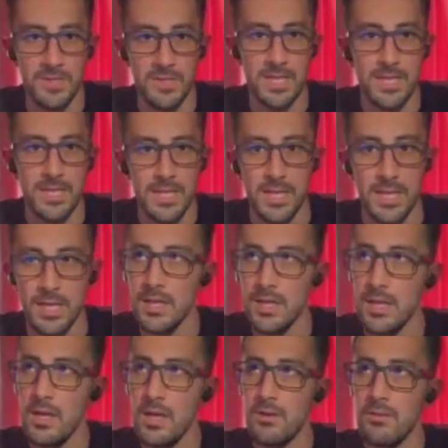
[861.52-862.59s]
technique,
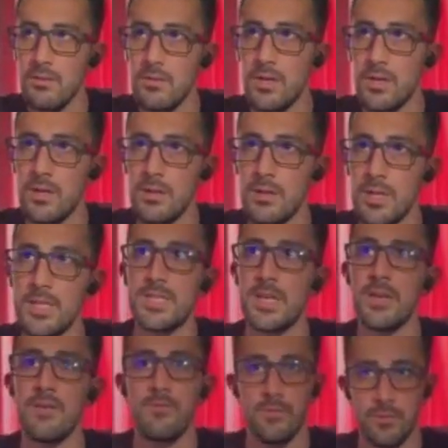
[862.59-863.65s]
let's
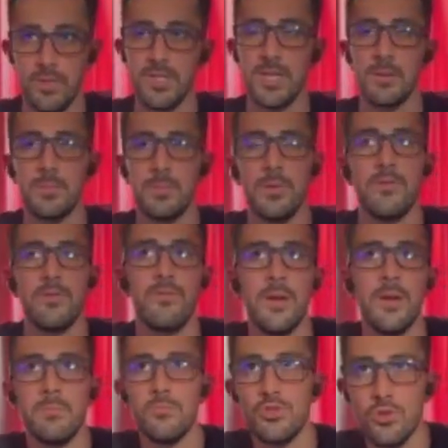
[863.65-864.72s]
say, for example, if
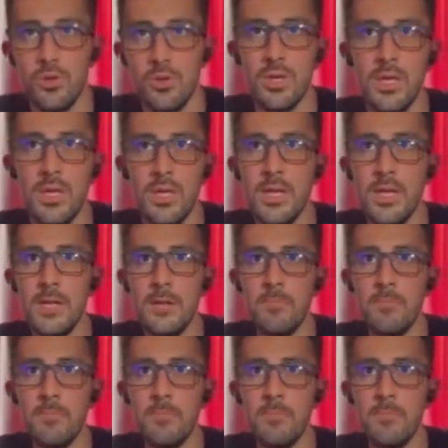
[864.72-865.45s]
I'm drawing